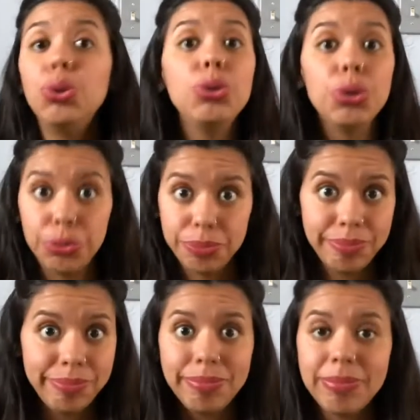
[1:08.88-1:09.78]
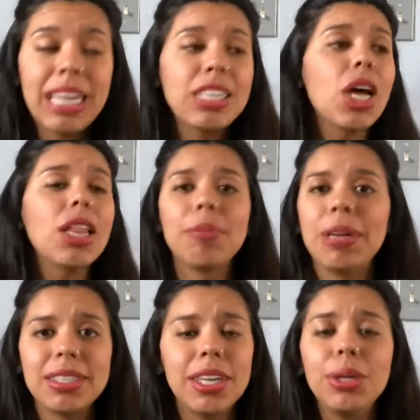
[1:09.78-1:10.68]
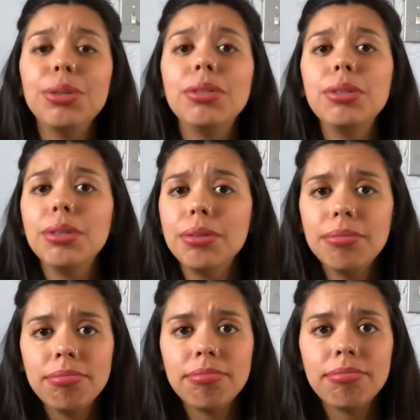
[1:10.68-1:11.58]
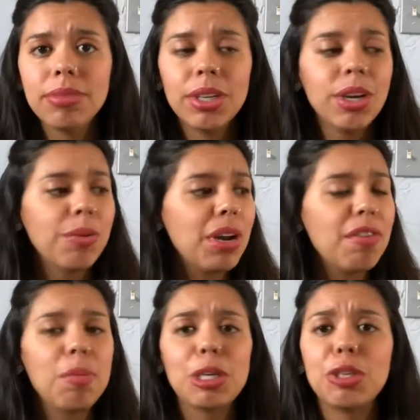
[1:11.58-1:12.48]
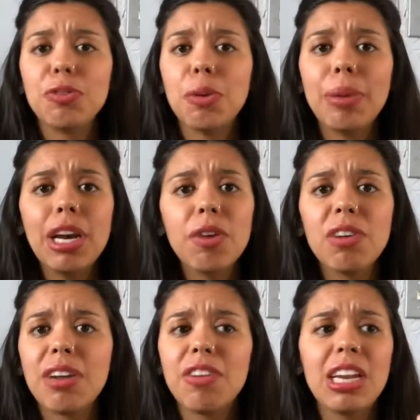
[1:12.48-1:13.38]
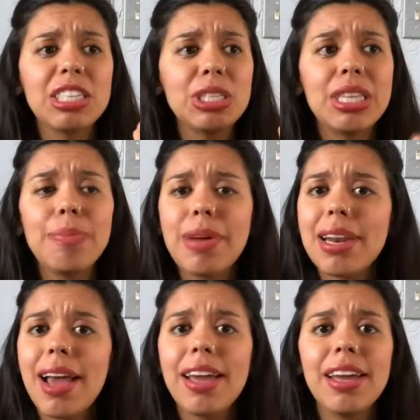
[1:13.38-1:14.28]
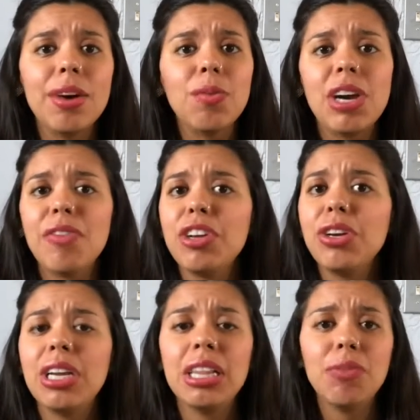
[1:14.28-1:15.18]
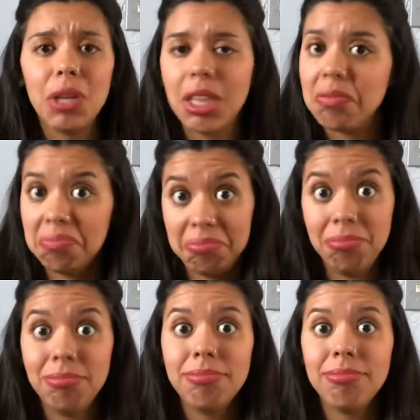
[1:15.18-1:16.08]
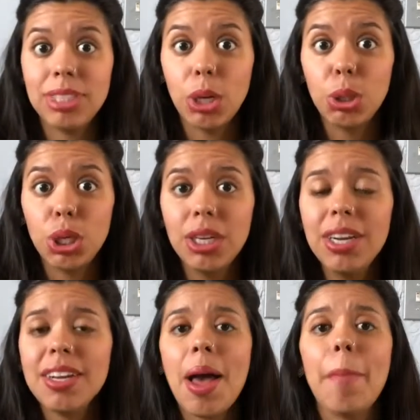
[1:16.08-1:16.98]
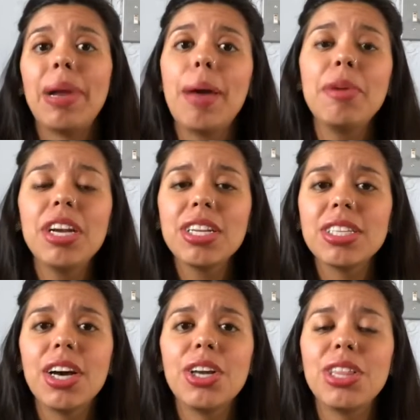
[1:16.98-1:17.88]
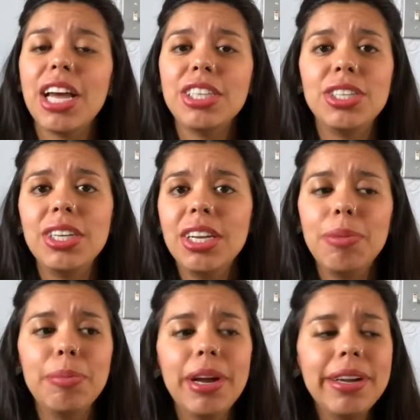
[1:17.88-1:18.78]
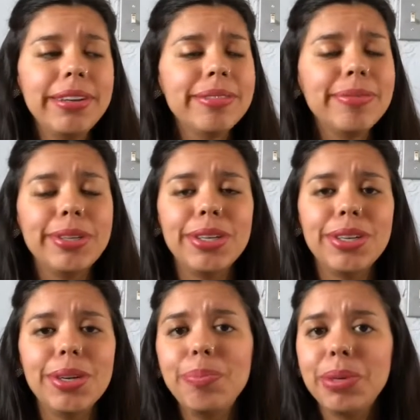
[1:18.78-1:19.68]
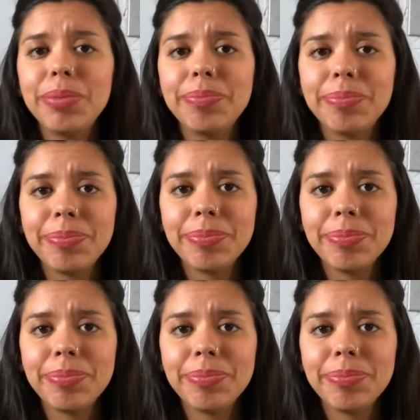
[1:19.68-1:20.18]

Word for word: you do, you. That's all I'm gonna say. You do you. Whatever makes you feel better, whatever lets you sleep at night, whatever you can live with. Sound good? But I'm here to tell you that, do you need to be married? Nope.